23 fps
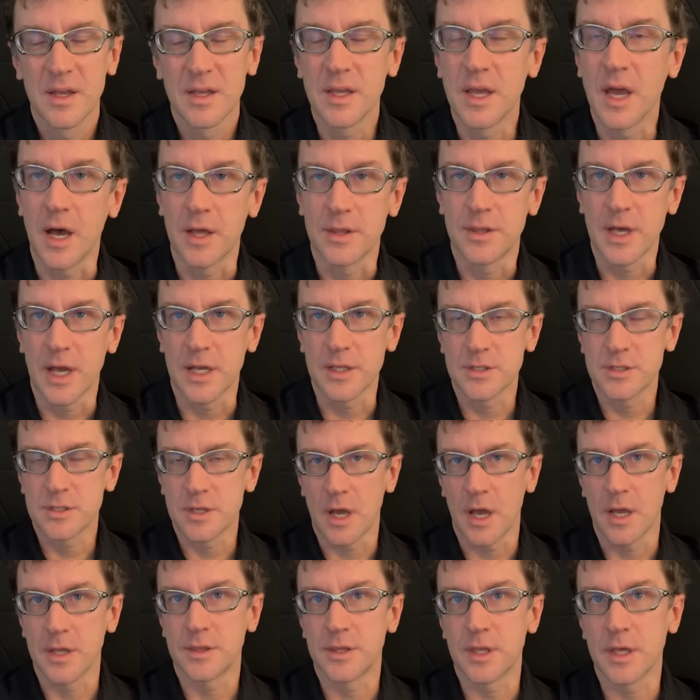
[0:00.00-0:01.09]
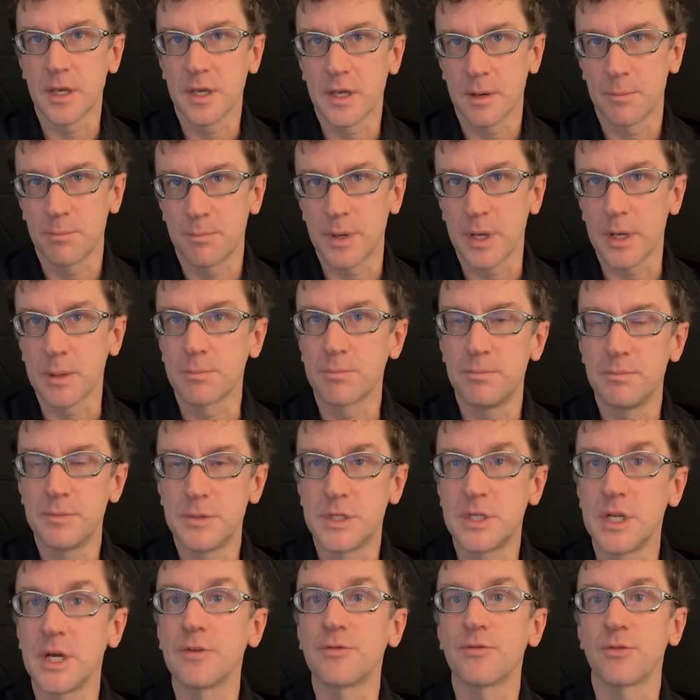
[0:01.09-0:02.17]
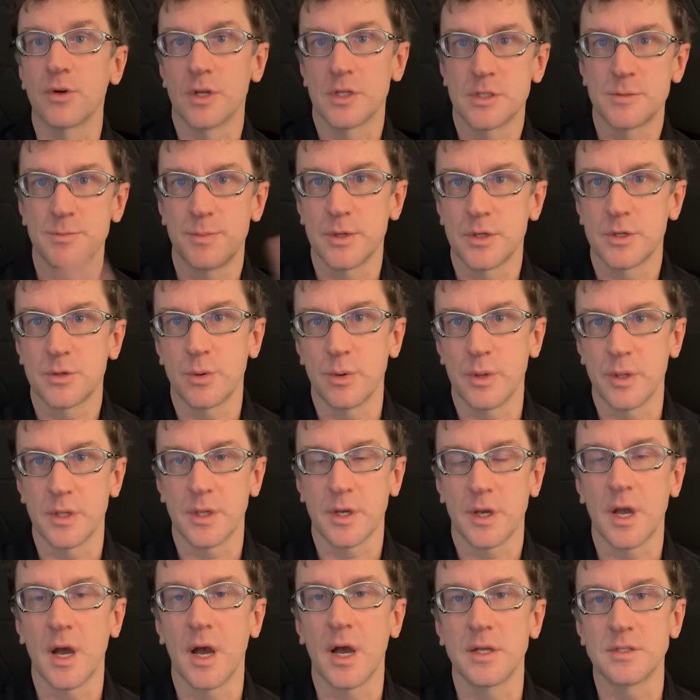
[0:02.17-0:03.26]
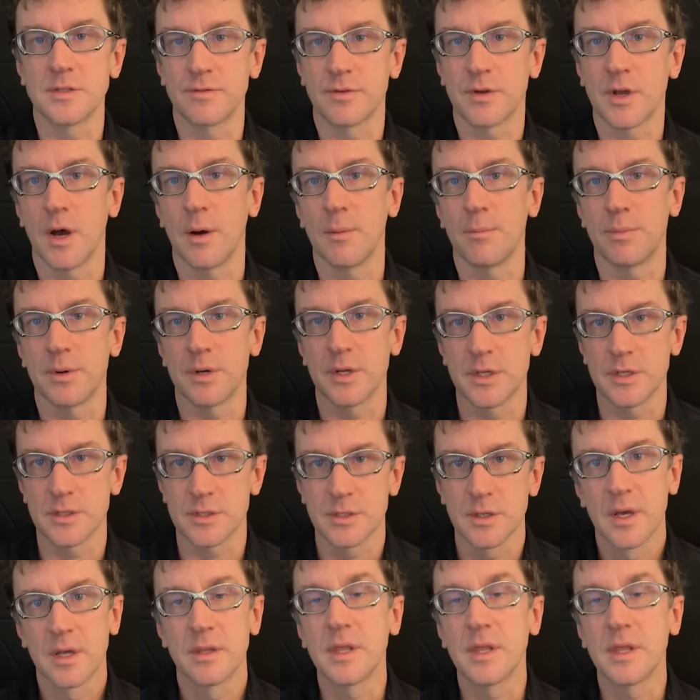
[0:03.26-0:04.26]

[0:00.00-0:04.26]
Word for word: Yeah, that's, I think, a big difference between the kinds of companies